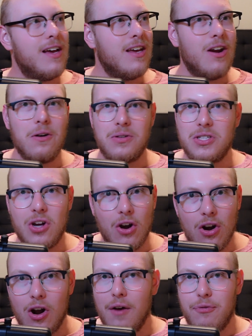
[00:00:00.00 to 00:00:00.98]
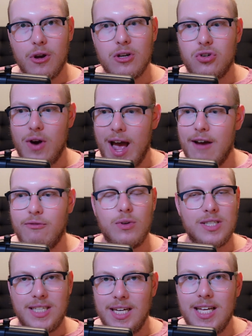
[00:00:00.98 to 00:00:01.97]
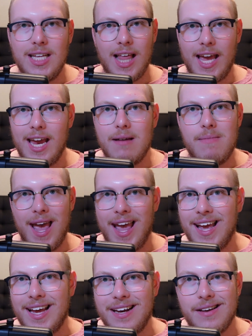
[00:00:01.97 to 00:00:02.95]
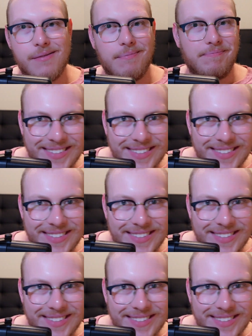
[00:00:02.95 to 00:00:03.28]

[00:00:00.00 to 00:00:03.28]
you know, started off their draft with CeeDee Lamb and